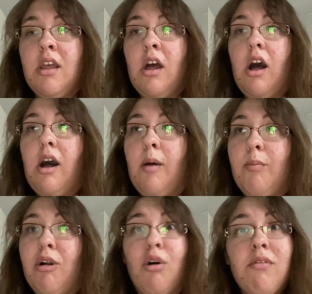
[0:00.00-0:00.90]

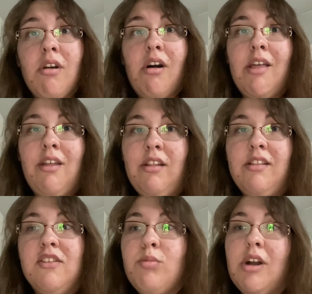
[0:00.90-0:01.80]
But overall, I thought that
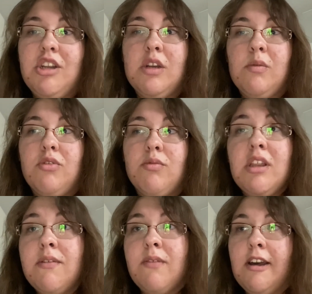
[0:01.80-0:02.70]
this project was
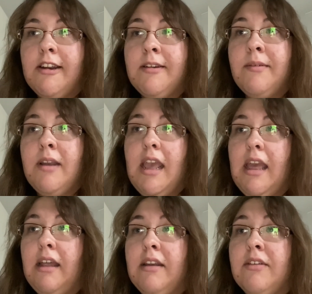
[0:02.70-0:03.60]
really fun
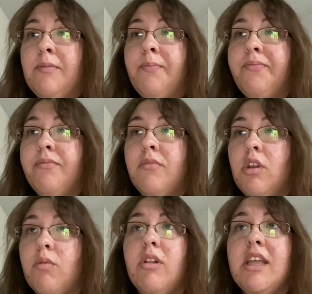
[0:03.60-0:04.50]
and
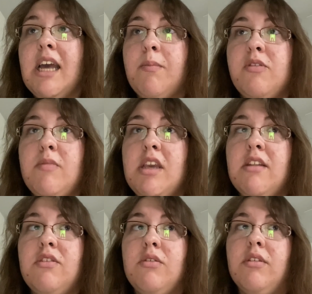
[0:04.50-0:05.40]
really helped me
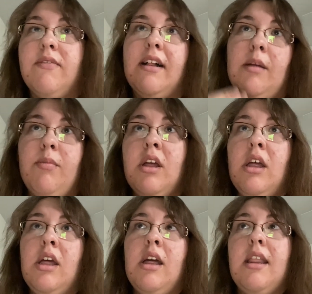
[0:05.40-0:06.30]
to develop
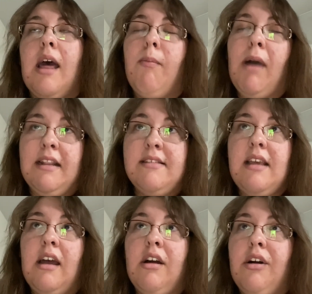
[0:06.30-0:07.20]
that
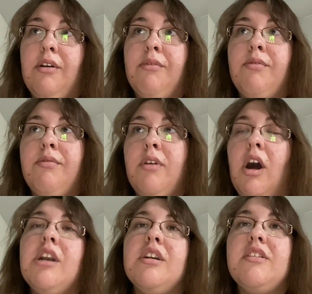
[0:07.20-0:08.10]
mindset of
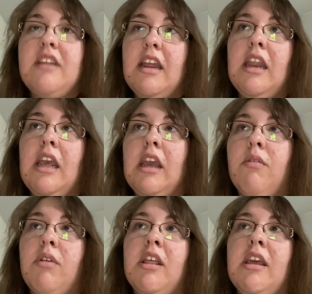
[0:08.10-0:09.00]
understanding and
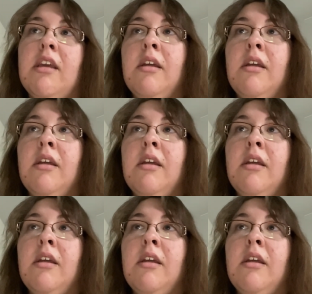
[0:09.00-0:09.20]
really